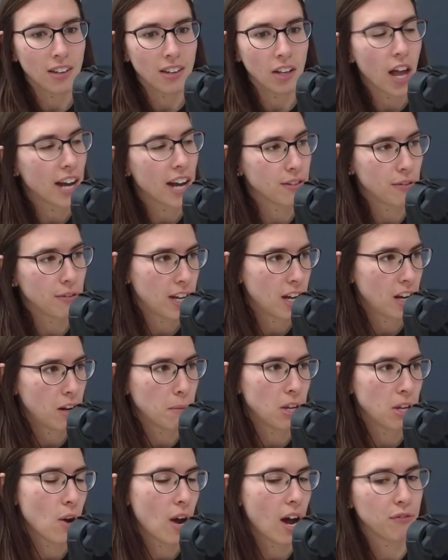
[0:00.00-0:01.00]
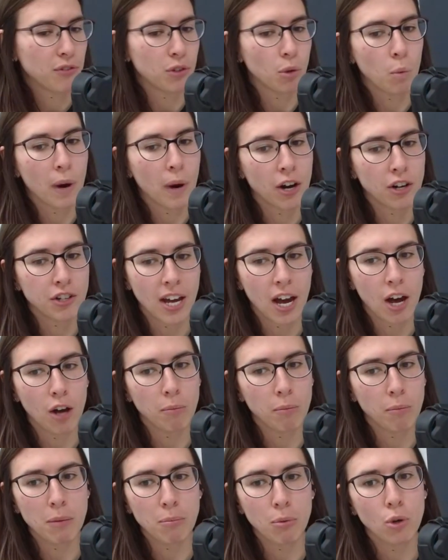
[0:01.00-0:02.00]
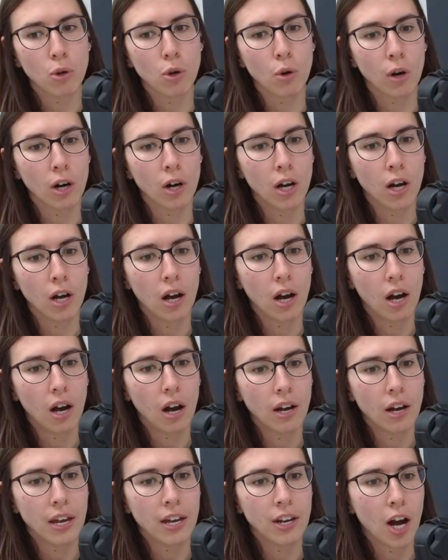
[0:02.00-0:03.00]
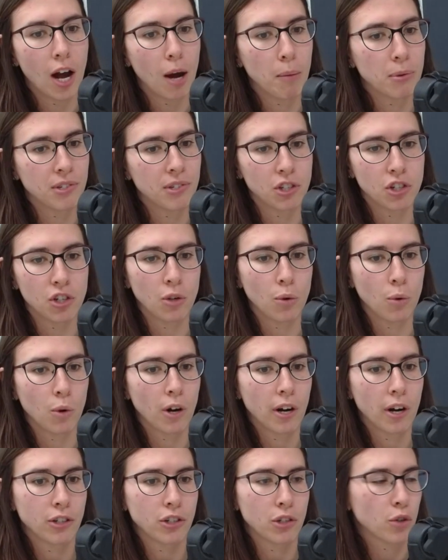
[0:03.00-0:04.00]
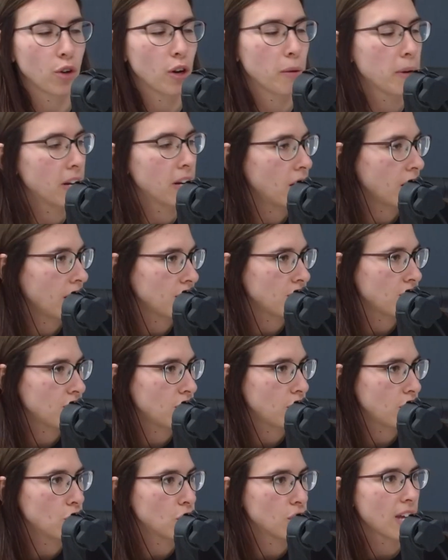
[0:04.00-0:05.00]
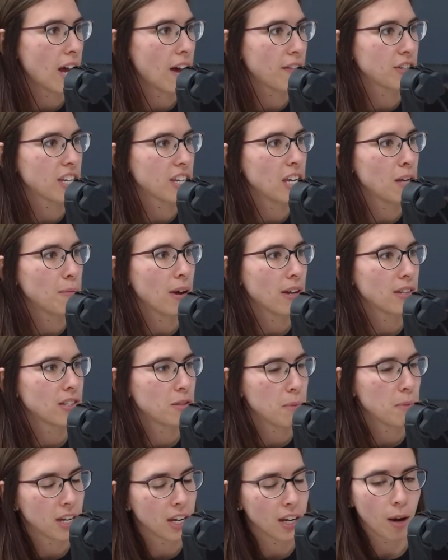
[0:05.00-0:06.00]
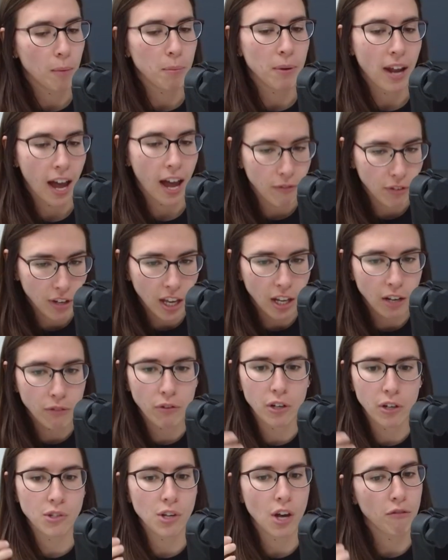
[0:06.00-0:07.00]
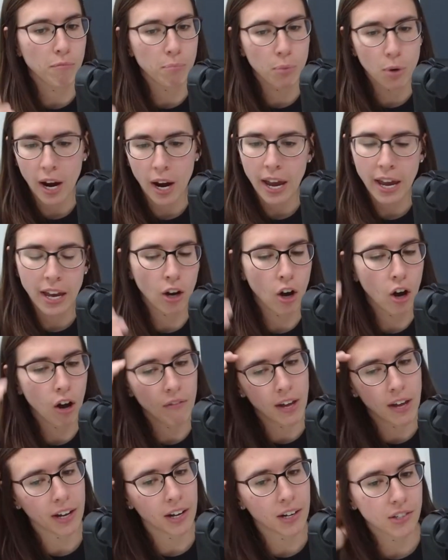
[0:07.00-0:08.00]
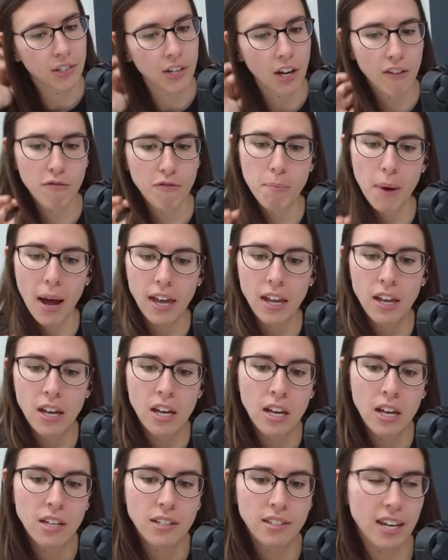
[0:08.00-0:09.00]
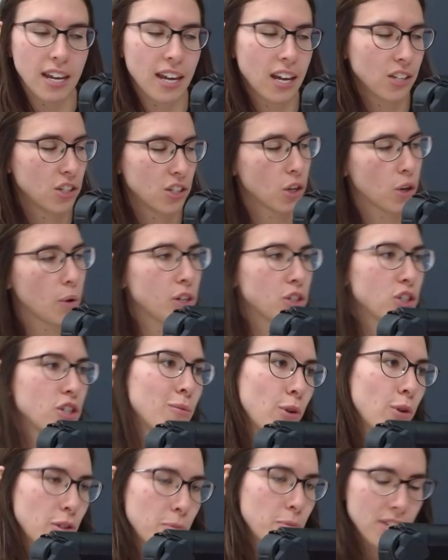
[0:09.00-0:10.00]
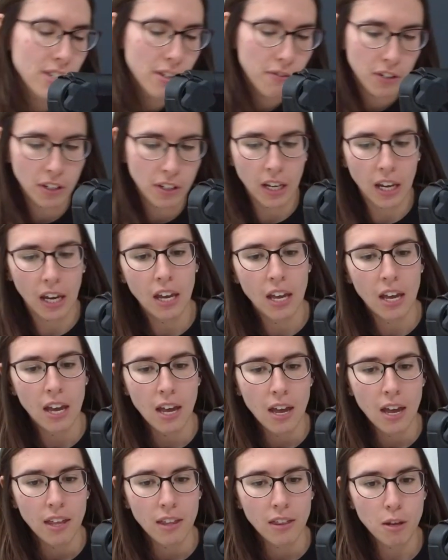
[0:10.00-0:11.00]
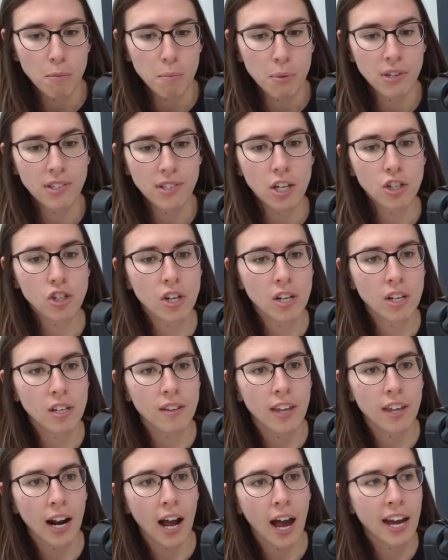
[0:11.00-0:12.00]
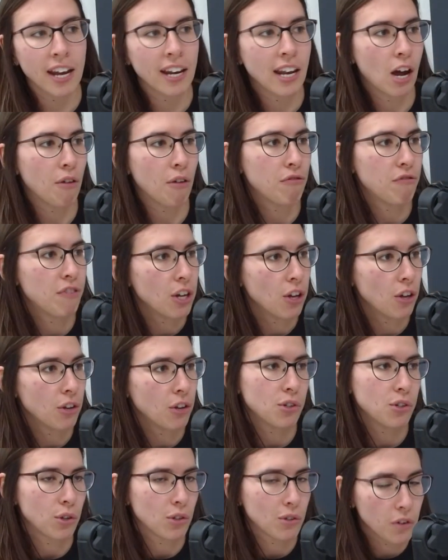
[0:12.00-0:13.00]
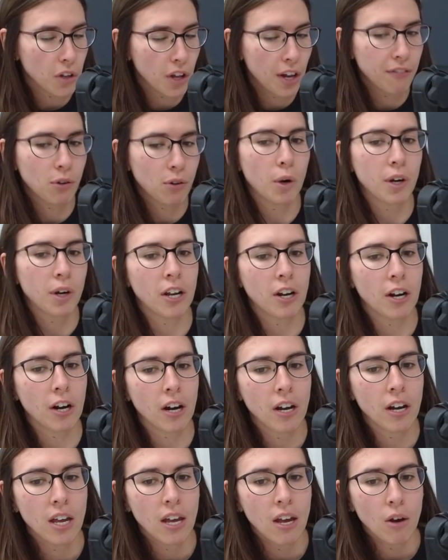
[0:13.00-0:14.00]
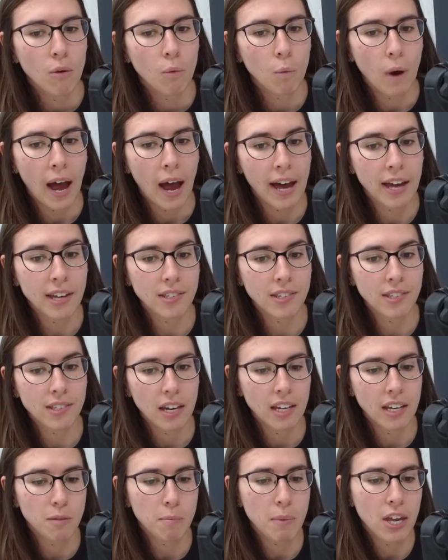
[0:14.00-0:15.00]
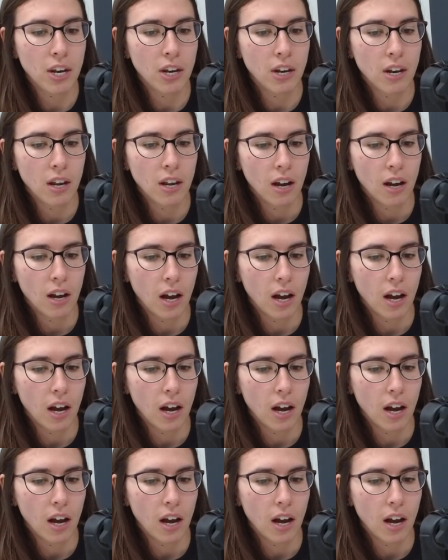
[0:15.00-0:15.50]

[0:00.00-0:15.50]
lies of the enemy. You have to wear down people who are in opposition or discriminating against you. You just have to keep speaking up and advocating for yourself, praying, all that kind of stuff. But to answer your question more specifically, the position that I now fill, Students for Life coordinator, it's been